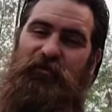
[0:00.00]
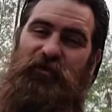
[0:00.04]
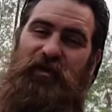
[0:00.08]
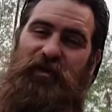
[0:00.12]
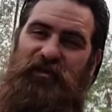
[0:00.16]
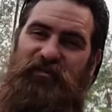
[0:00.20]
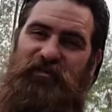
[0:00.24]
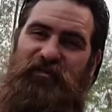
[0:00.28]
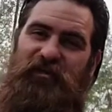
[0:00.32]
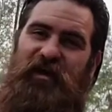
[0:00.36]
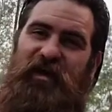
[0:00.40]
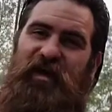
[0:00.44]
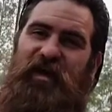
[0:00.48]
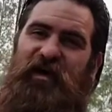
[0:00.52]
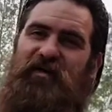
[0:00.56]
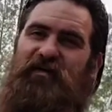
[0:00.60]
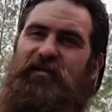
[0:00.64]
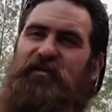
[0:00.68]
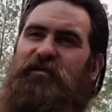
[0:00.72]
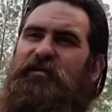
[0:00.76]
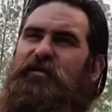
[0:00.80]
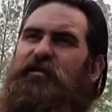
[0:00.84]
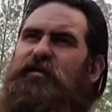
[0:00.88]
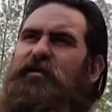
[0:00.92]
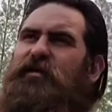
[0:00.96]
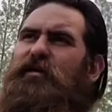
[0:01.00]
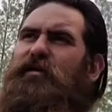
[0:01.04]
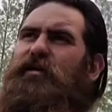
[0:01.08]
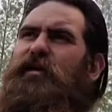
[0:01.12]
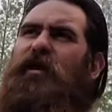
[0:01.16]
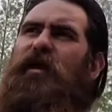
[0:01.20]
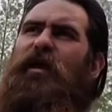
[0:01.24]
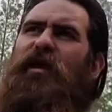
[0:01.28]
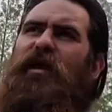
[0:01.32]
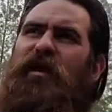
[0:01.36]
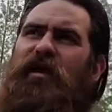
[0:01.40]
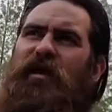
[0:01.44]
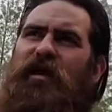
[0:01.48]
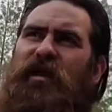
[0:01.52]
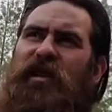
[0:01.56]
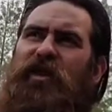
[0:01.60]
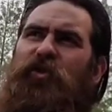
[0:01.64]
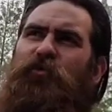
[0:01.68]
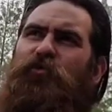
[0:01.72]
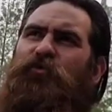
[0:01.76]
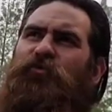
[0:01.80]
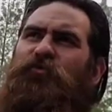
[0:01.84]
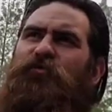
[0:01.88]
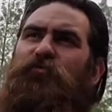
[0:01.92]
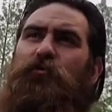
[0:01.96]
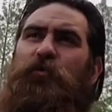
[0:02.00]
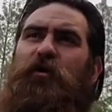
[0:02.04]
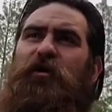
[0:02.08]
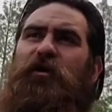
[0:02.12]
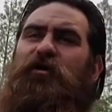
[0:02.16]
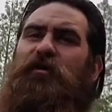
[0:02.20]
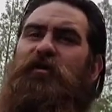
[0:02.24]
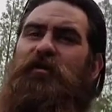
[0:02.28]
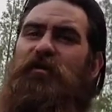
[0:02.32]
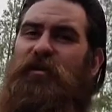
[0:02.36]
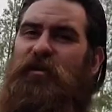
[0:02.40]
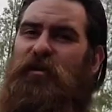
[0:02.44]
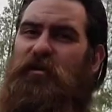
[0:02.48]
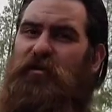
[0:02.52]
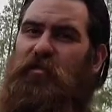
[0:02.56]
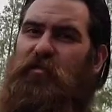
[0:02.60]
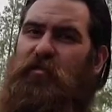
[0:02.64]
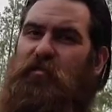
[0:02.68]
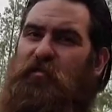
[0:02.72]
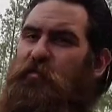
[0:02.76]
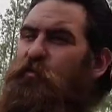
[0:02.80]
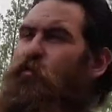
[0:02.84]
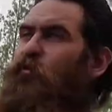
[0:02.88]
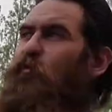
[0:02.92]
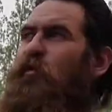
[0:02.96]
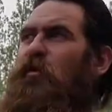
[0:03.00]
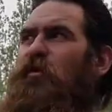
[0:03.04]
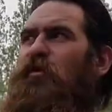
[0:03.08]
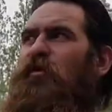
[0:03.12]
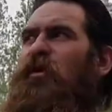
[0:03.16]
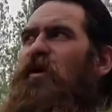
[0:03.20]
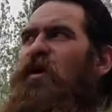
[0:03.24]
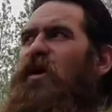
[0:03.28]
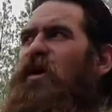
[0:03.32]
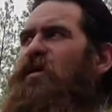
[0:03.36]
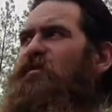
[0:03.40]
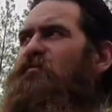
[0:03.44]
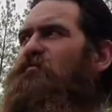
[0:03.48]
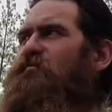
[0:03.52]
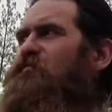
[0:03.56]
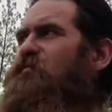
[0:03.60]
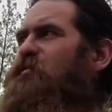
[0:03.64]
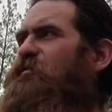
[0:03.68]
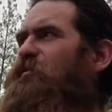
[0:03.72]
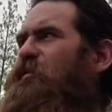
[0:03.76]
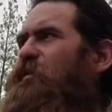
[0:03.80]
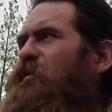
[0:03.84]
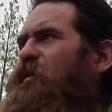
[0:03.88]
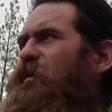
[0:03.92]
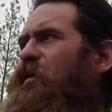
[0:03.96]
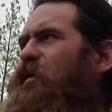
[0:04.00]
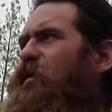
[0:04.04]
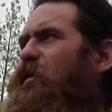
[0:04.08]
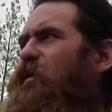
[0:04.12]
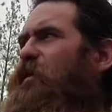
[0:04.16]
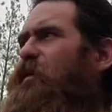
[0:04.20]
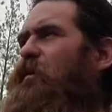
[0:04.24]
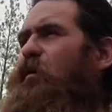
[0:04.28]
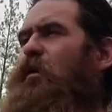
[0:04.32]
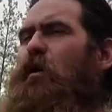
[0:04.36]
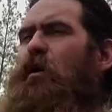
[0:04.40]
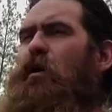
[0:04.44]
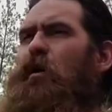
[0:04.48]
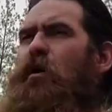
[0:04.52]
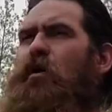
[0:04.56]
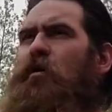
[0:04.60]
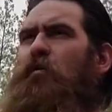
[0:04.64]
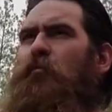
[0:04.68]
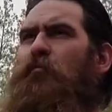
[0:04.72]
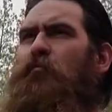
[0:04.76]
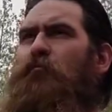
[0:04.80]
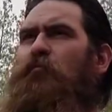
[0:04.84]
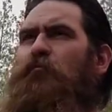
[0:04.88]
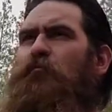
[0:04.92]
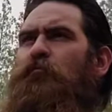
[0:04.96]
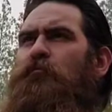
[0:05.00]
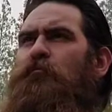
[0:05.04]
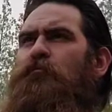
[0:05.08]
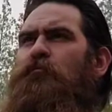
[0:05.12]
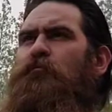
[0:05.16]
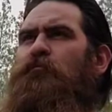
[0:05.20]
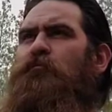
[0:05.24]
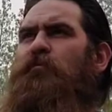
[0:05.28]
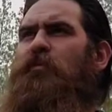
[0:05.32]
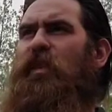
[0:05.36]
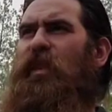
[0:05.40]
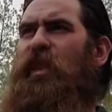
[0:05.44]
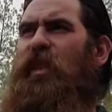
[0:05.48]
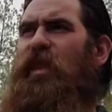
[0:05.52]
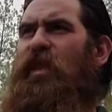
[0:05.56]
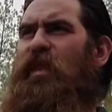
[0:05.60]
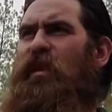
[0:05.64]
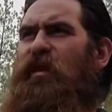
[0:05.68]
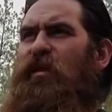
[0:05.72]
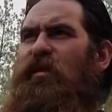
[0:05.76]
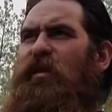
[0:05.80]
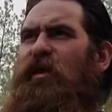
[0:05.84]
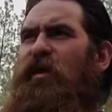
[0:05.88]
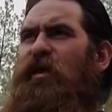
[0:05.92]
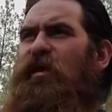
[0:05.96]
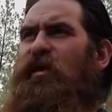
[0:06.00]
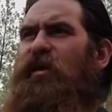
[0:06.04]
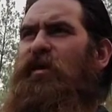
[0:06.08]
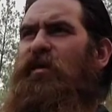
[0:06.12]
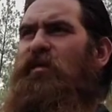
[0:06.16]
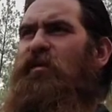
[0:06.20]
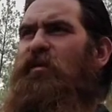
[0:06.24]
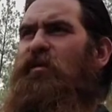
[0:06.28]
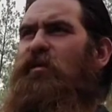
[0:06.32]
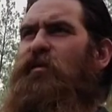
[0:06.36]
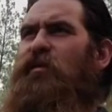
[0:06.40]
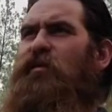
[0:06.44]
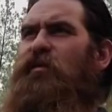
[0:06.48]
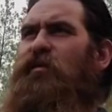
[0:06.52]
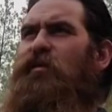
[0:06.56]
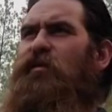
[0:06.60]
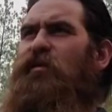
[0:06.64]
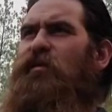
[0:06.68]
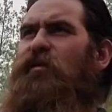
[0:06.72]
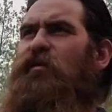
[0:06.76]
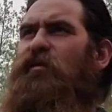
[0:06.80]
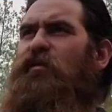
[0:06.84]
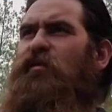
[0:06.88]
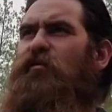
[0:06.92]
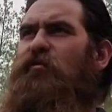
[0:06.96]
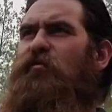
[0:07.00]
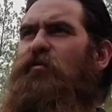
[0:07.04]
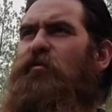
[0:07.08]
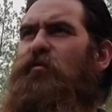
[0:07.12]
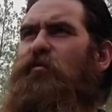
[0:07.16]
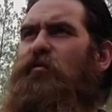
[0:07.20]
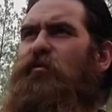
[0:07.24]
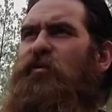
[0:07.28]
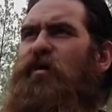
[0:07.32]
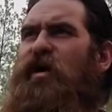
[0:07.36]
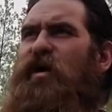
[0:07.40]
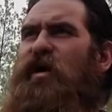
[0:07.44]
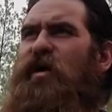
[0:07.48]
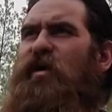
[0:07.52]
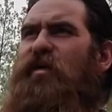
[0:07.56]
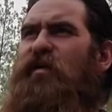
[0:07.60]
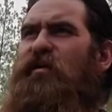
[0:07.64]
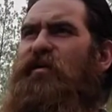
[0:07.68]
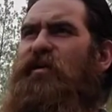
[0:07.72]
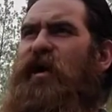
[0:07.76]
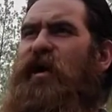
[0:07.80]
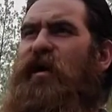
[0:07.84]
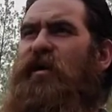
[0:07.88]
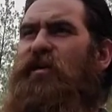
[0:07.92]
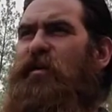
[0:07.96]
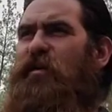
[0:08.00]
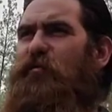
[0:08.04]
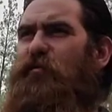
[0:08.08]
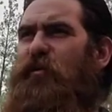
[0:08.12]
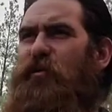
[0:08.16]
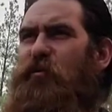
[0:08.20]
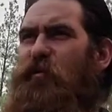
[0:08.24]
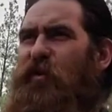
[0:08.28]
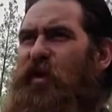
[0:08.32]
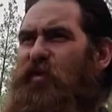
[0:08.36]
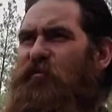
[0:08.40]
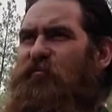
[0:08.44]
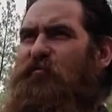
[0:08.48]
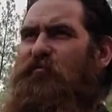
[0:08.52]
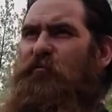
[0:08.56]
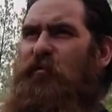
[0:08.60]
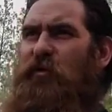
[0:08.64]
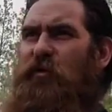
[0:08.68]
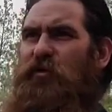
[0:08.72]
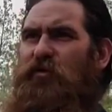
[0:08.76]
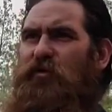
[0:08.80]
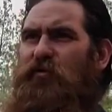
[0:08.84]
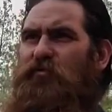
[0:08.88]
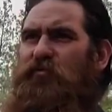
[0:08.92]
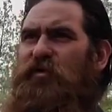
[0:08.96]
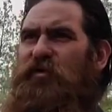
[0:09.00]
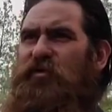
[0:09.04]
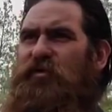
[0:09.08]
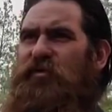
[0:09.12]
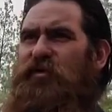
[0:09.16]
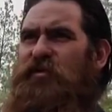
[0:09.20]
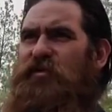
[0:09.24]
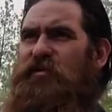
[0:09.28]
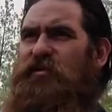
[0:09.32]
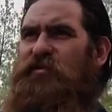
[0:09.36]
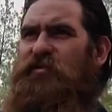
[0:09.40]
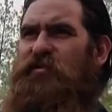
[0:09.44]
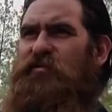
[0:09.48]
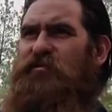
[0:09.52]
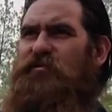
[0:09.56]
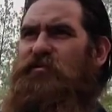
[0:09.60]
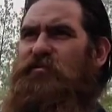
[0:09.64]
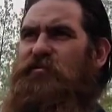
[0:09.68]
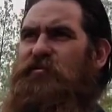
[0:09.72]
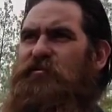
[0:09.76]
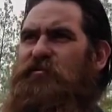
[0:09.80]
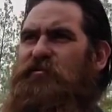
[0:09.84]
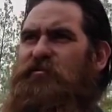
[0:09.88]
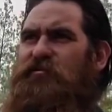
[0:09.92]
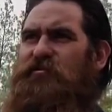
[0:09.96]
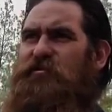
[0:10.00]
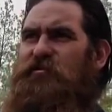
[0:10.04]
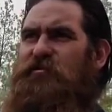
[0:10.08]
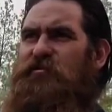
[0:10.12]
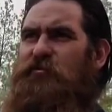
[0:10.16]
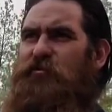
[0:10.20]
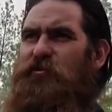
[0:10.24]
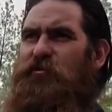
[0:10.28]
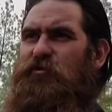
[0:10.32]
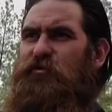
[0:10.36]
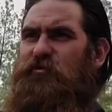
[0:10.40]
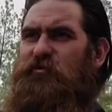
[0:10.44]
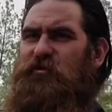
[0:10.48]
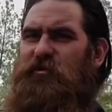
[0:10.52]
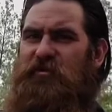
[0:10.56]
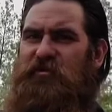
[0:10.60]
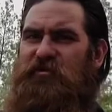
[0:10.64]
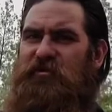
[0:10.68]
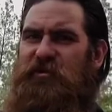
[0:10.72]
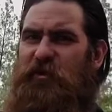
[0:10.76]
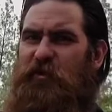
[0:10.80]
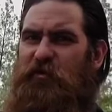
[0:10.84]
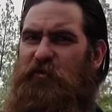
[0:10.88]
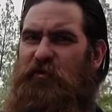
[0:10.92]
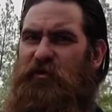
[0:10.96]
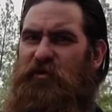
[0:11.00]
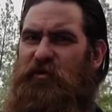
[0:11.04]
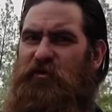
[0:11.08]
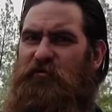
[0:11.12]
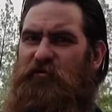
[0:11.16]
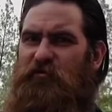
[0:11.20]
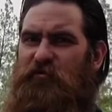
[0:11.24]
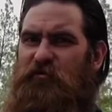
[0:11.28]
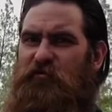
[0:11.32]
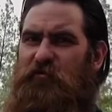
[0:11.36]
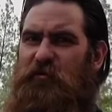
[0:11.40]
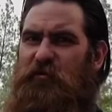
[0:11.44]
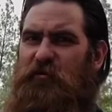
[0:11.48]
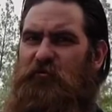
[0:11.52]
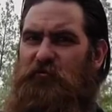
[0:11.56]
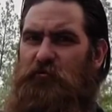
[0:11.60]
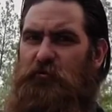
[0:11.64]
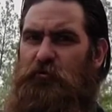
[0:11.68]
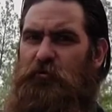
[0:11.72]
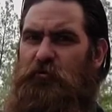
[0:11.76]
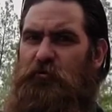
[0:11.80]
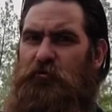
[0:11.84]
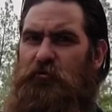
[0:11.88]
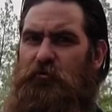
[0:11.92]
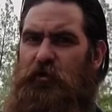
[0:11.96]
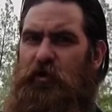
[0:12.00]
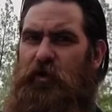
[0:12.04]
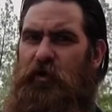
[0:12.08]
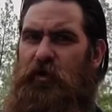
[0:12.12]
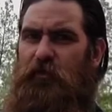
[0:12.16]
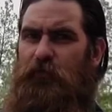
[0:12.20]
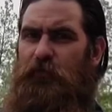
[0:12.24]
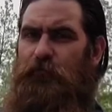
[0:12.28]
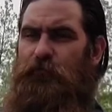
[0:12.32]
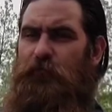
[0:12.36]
like that, and it was weird, and it threw me off. And I let my wife smell it because she's the one who's going to tell me if it smells weird or not.